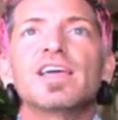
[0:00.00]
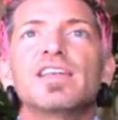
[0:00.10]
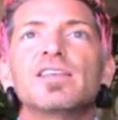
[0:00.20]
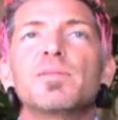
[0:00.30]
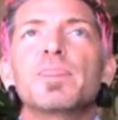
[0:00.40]

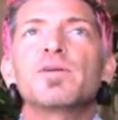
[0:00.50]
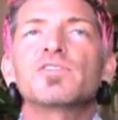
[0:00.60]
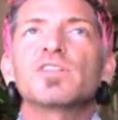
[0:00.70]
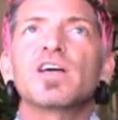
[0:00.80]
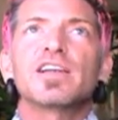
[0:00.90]
And
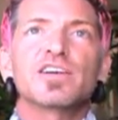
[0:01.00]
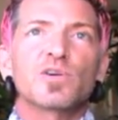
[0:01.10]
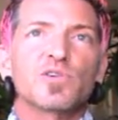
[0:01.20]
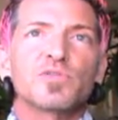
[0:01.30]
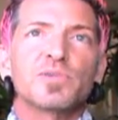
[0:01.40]
there's a line in A
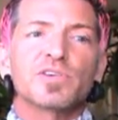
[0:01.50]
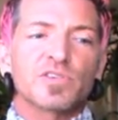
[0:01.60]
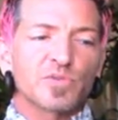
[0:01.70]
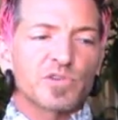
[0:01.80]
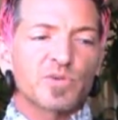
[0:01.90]
Course in
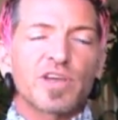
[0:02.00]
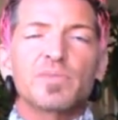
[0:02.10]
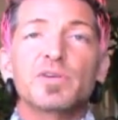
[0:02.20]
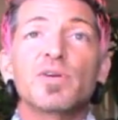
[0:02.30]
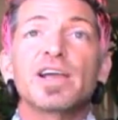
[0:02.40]
Miracles: would you rather
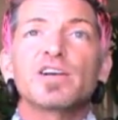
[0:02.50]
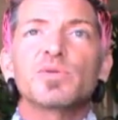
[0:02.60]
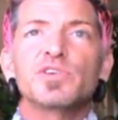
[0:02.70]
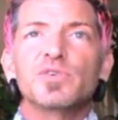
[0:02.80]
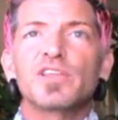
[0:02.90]
be right or
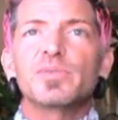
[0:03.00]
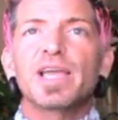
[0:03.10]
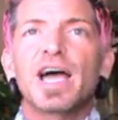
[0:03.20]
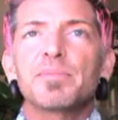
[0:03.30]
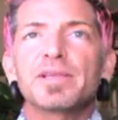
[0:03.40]
would you rather be
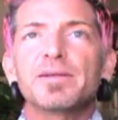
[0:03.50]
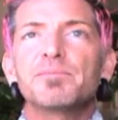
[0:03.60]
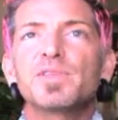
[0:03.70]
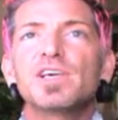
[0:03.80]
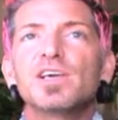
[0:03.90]
happy?
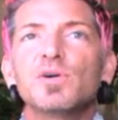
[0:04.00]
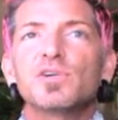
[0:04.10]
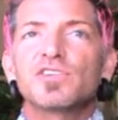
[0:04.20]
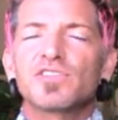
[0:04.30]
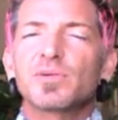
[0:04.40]

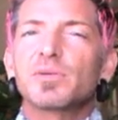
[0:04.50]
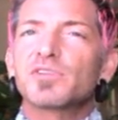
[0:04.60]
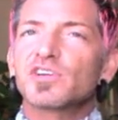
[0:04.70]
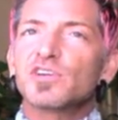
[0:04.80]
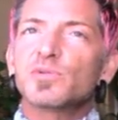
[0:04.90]
Which is
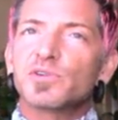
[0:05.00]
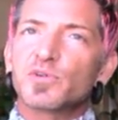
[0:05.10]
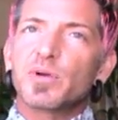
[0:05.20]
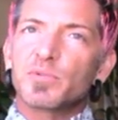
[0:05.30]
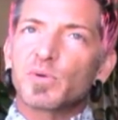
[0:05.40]
sometimes a good one
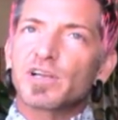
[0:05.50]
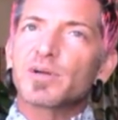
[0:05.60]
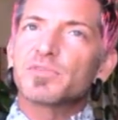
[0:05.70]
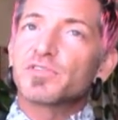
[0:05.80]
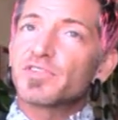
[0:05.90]
to remember when it
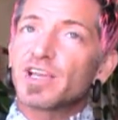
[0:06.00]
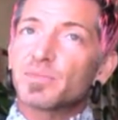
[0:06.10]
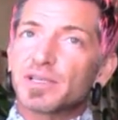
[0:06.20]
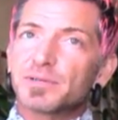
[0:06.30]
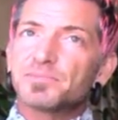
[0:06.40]
comes to
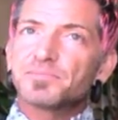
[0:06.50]
family.